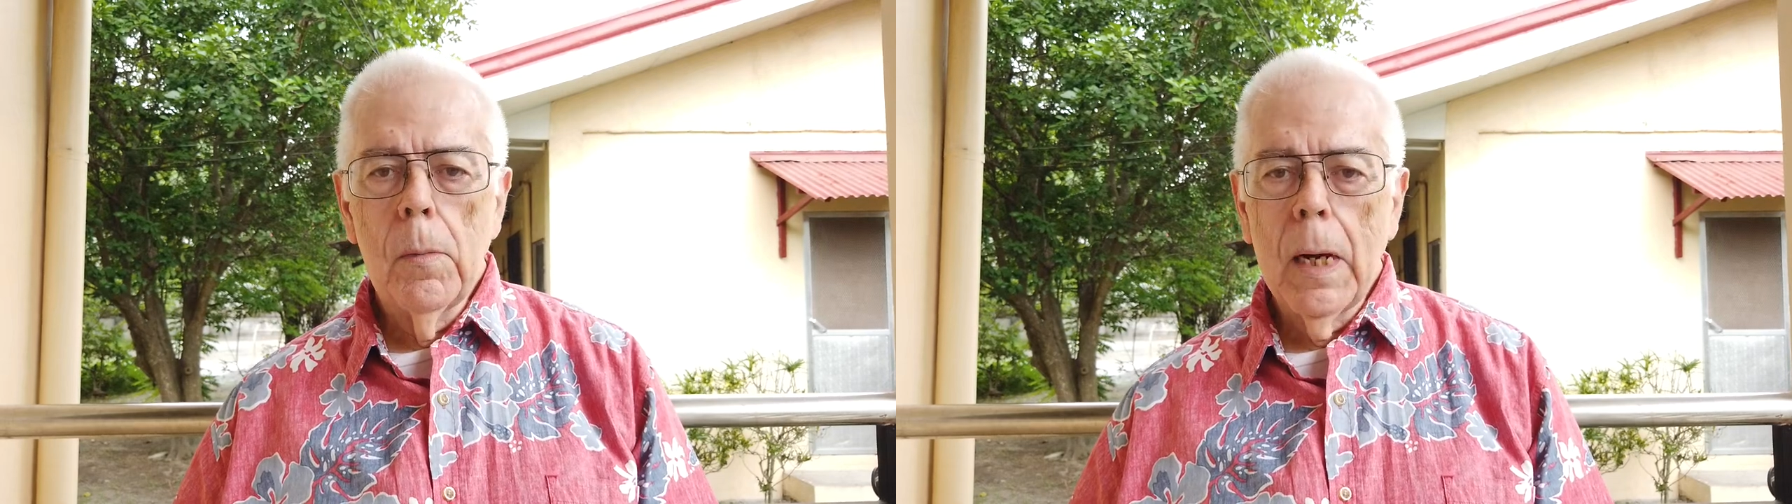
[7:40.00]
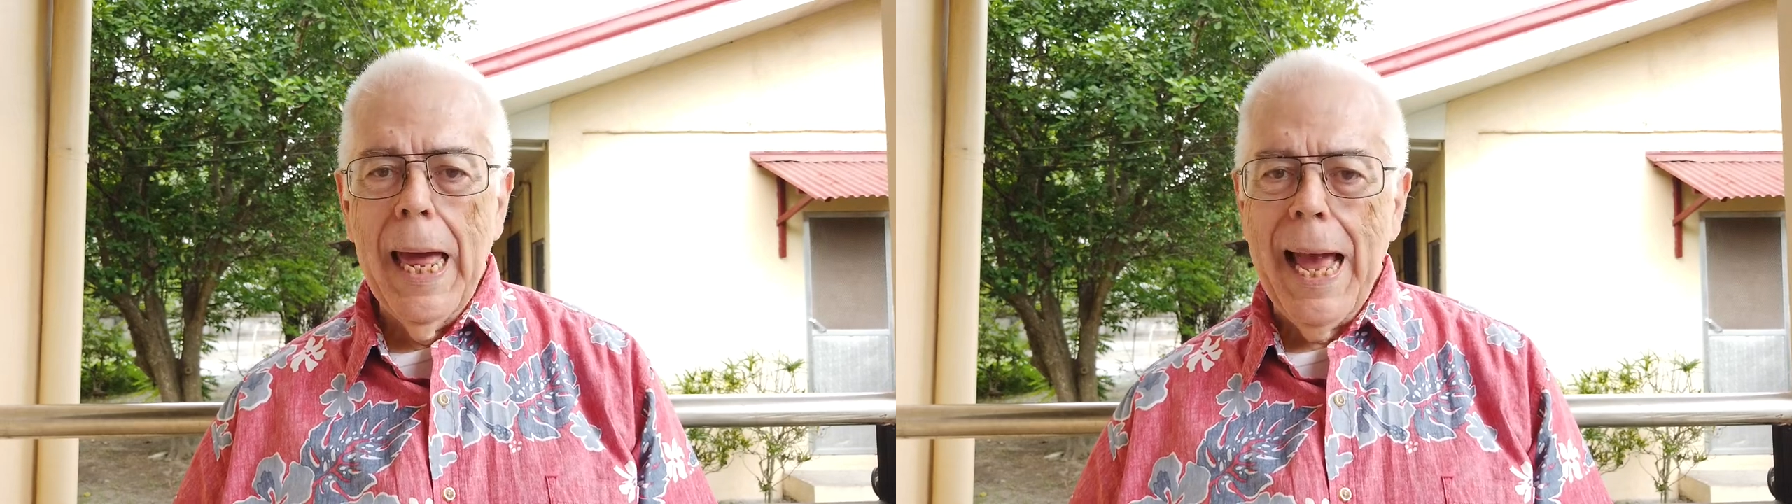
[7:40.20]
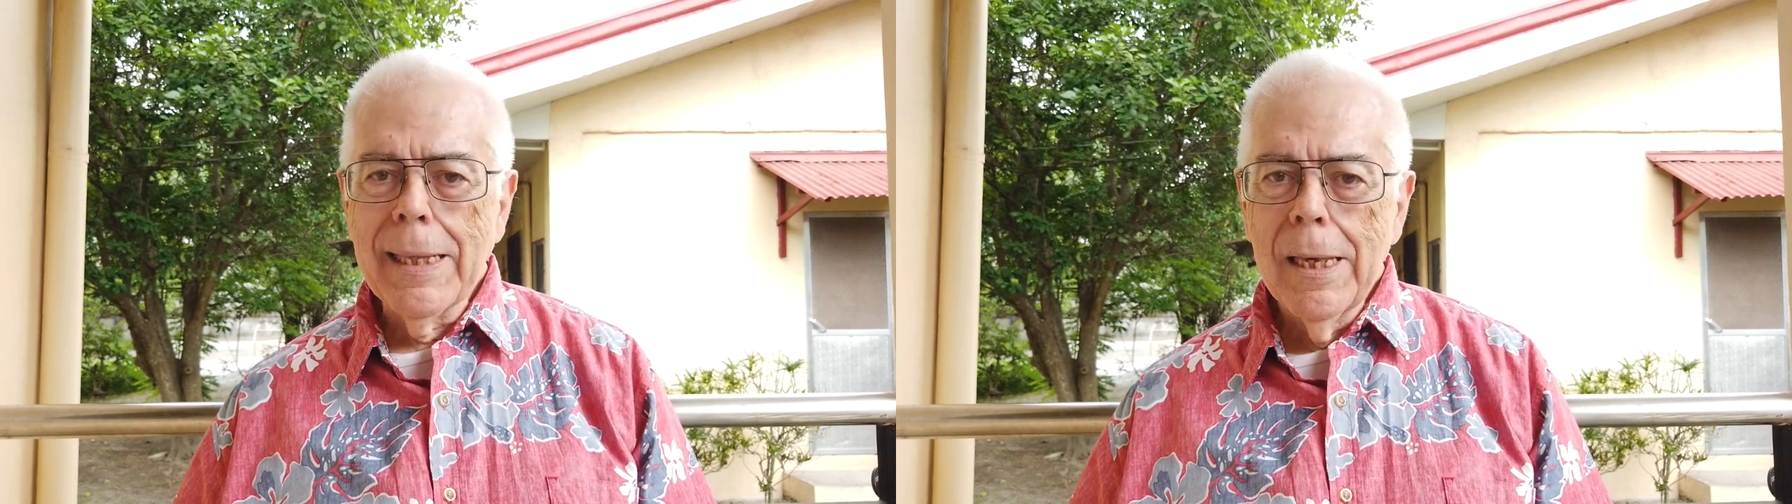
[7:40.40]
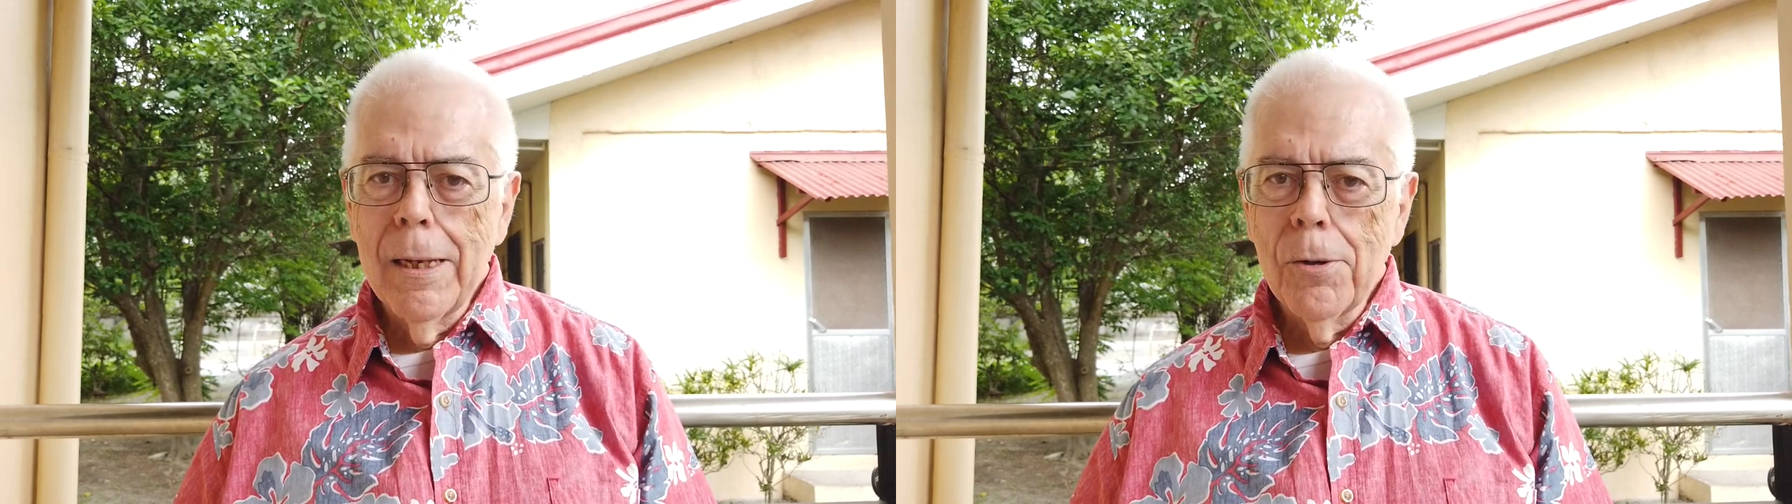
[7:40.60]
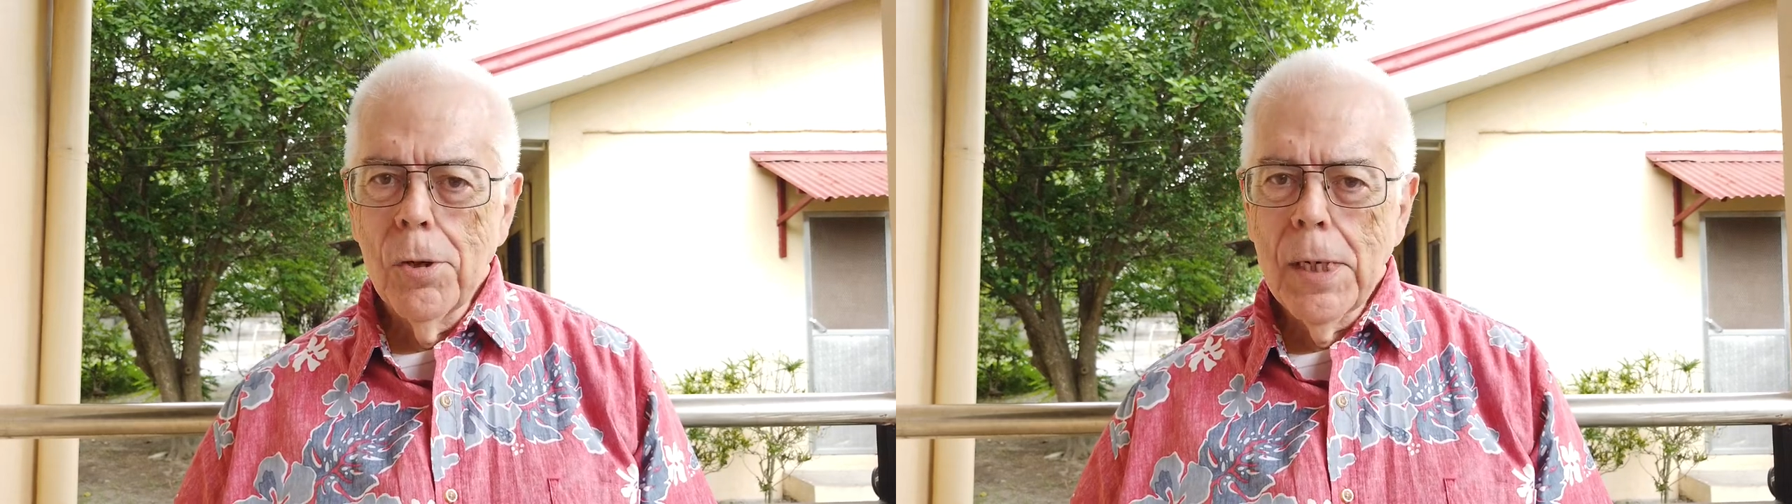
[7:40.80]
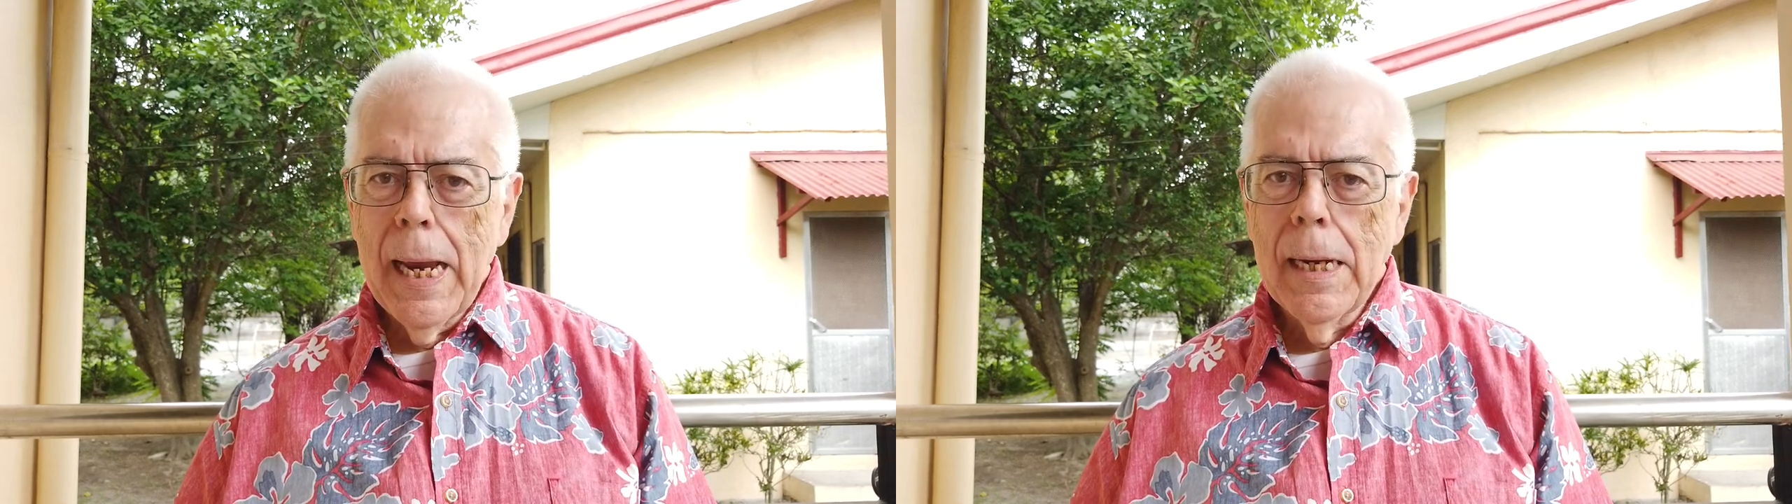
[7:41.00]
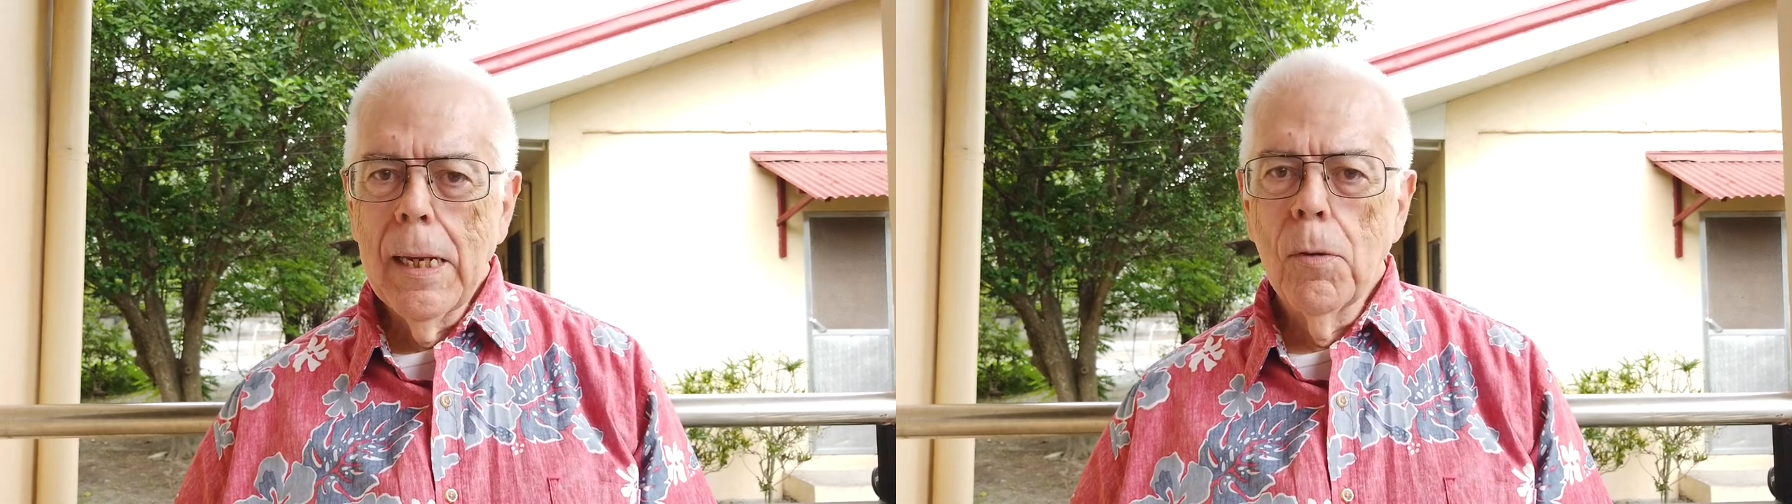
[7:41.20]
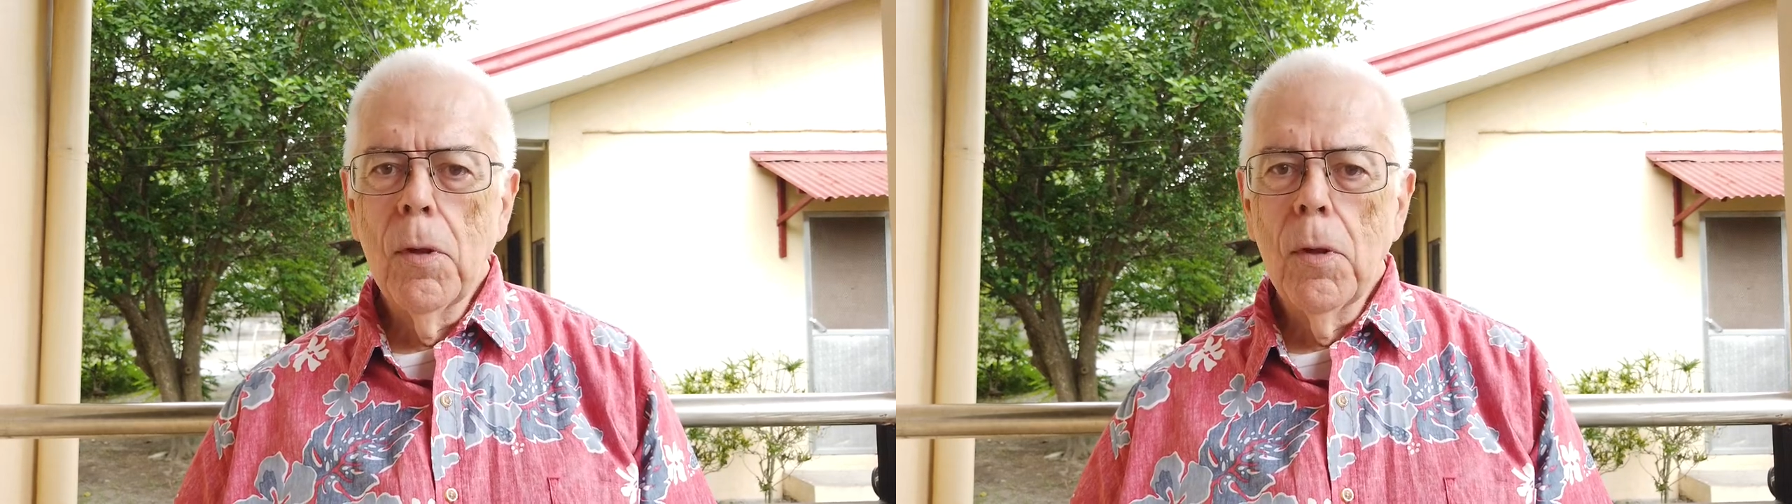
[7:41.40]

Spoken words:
lack the understanding